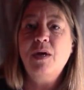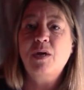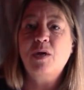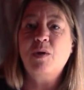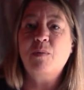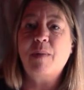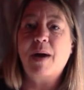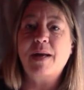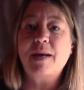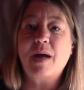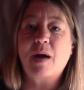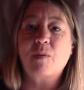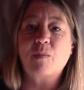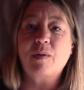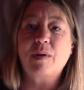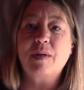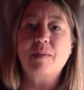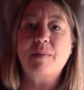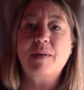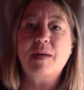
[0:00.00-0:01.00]
you might not
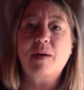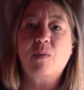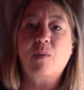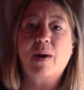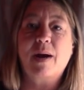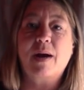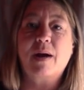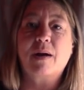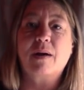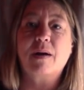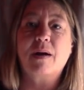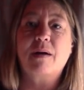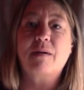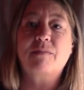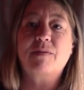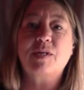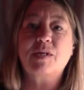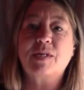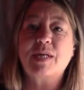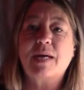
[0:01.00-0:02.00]
really be aware
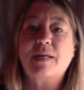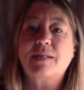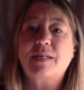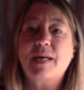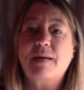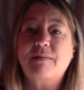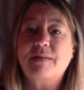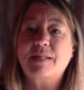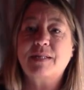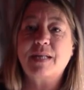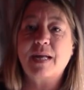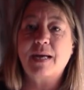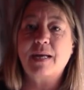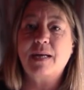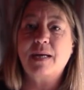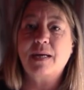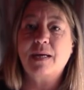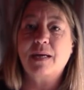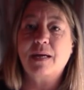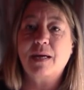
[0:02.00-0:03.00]
of just how
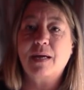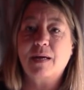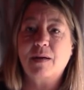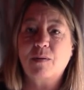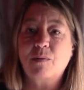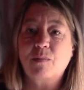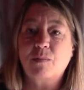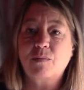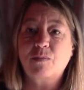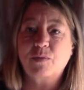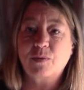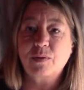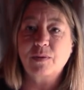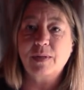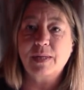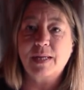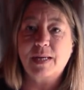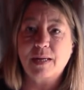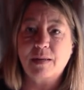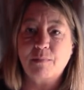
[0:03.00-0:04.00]
devastating it
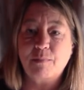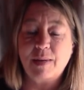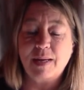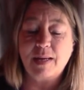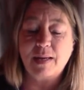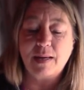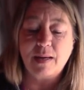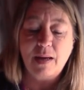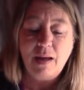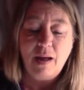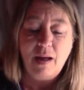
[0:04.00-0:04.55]
truly can be.